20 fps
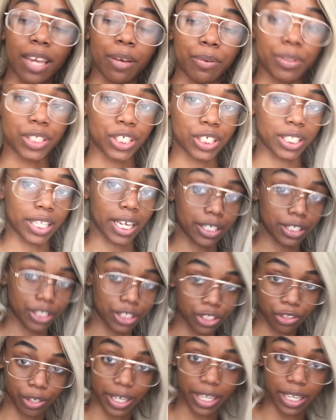It was just like
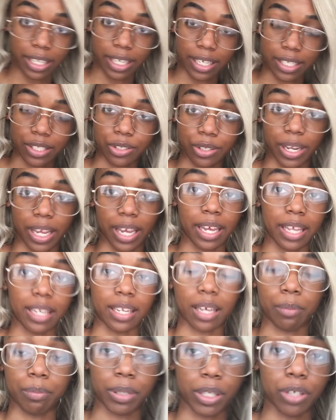straight yesterday
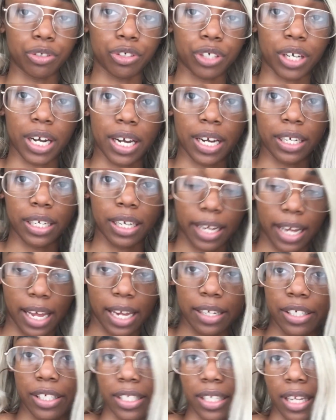and like blow dried, and I
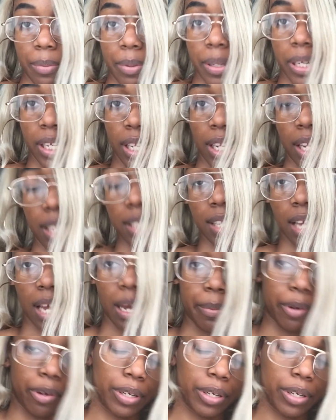kind of just like put it in like a side